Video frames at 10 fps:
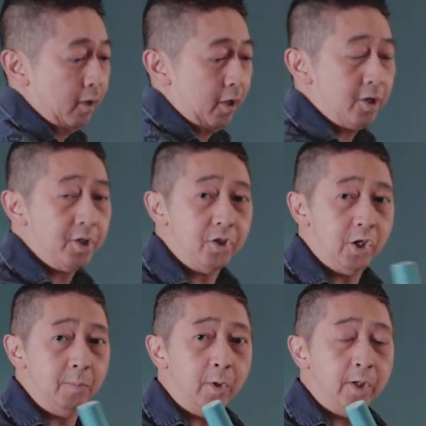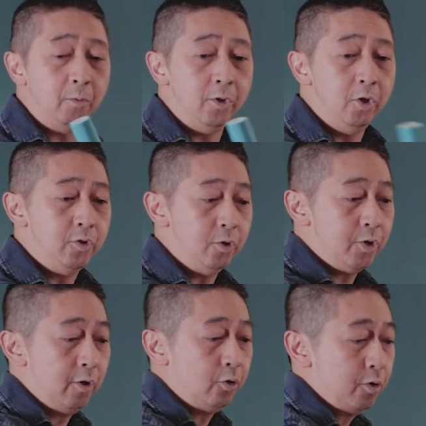here's a cheap one that we use
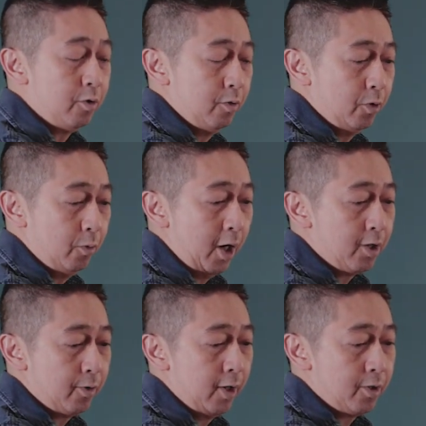usually to, to extra,